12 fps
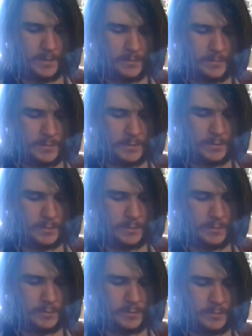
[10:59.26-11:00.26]
How
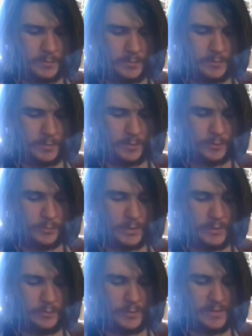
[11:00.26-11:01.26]
many?
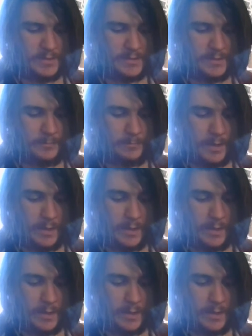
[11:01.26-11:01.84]
3 2016